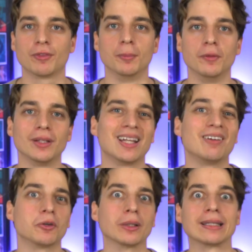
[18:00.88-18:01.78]
of the movie that
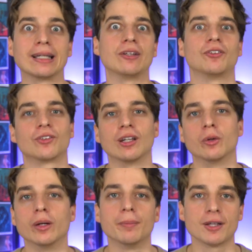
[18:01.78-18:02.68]
everyone thinks is
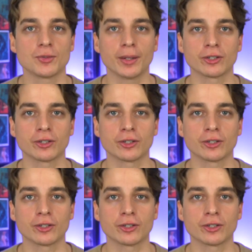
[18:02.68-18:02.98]
gonna win Best